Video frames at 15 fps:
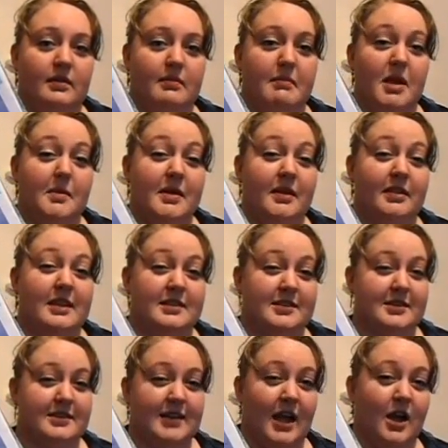maybe this
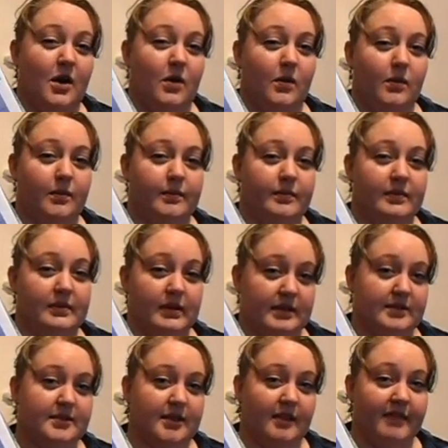is how
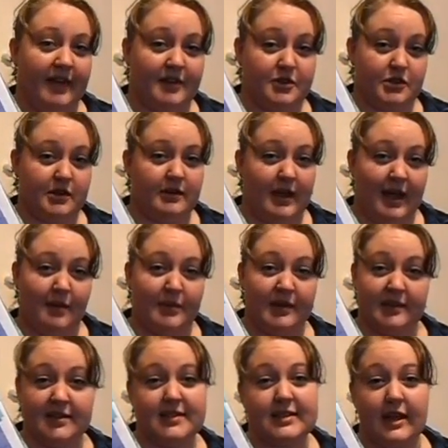this event should happen
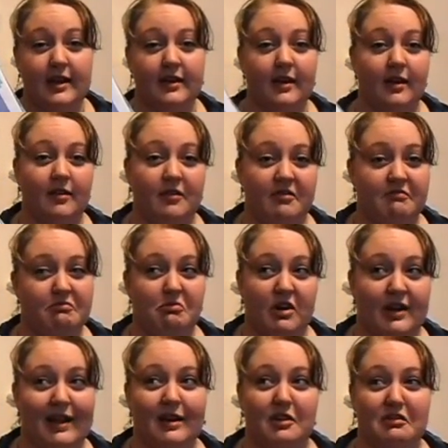instead of
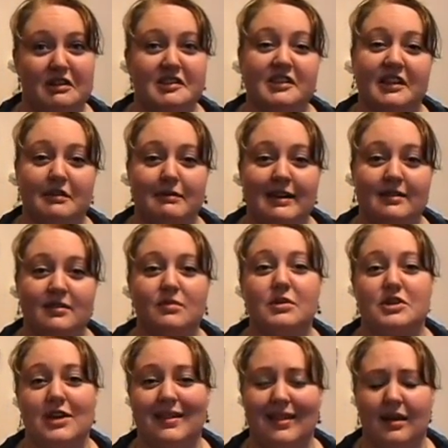what I had originally written,
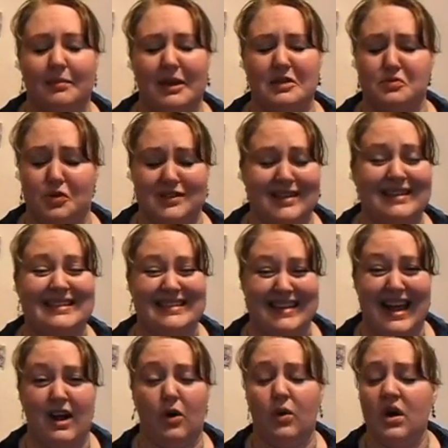which I think makes more sense
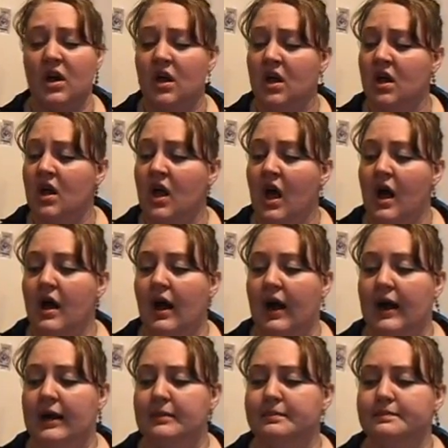now.
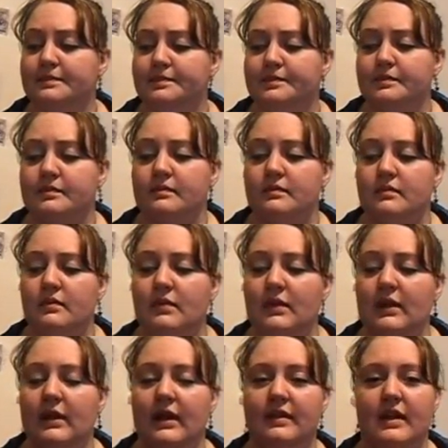
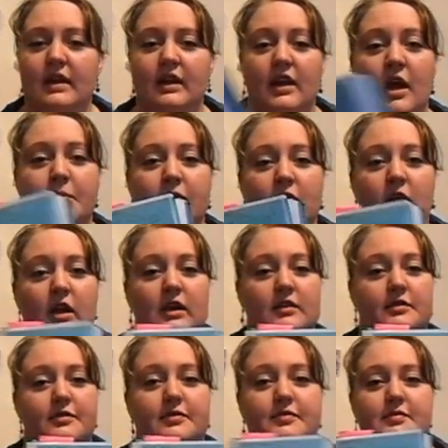And then a couple
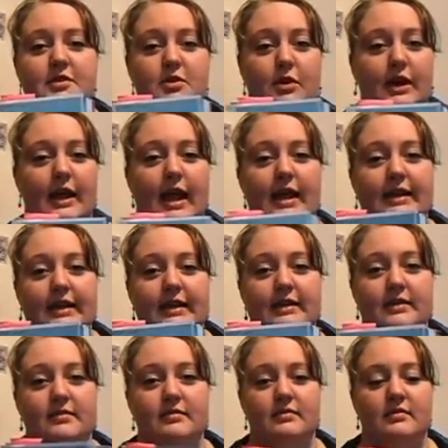of story idea,
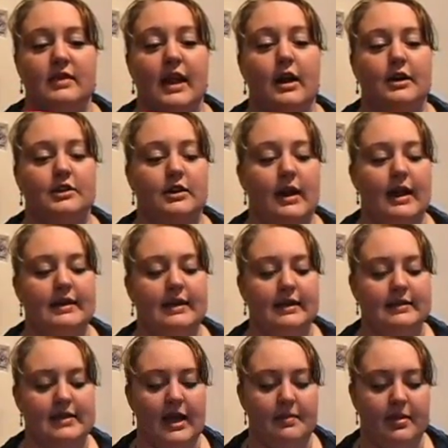character idea
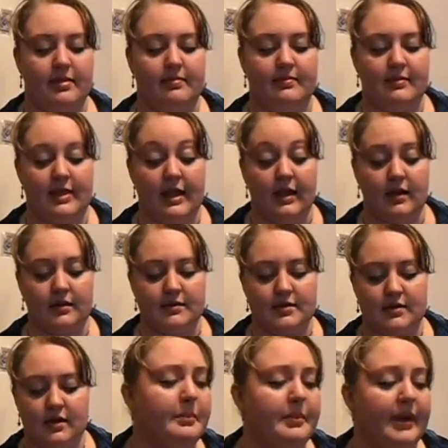type
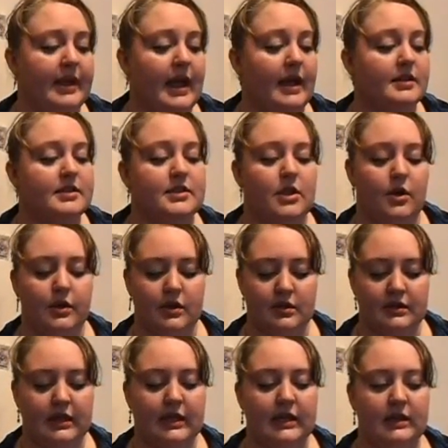things. But yes, so you'll
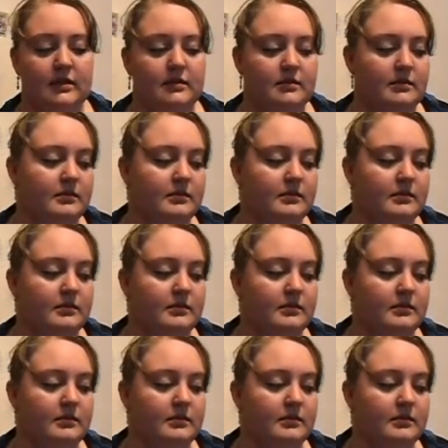need